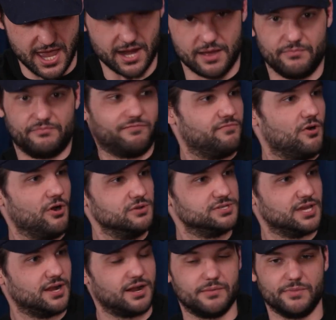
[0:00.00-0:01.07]
and I'm
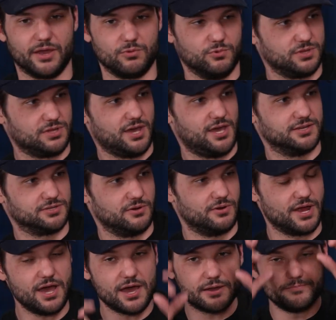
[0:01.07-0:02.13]
frozen, and I'm like, what the hell's going
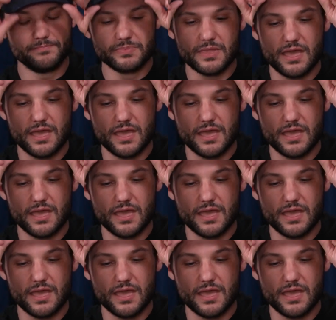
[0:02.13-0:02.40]
on?